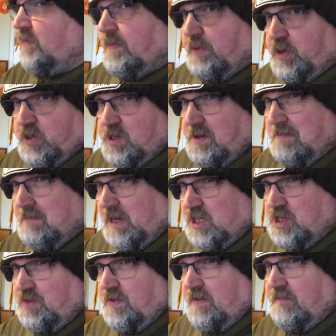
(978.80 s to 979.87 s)
reproduction and
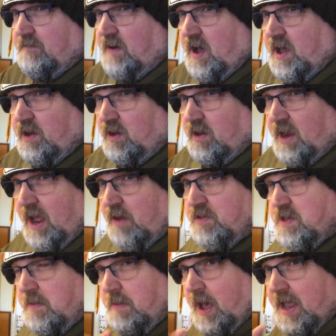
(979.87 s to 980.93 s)
mastering and vinyl, and how
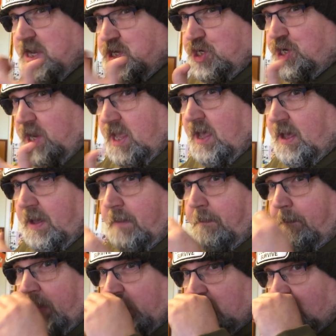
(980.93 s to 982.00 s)
you engineer
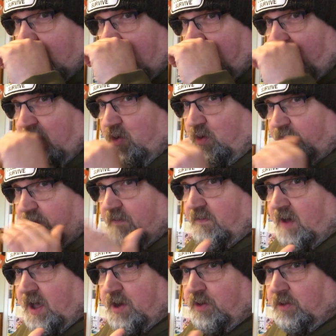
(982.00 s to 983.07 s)
and master a record for
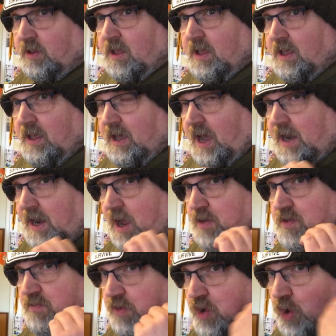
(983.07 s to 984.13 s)
vinyl, and how
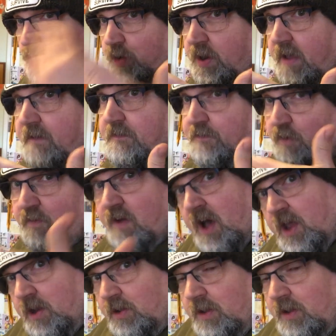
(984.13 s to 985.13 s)
you record it for vinyl.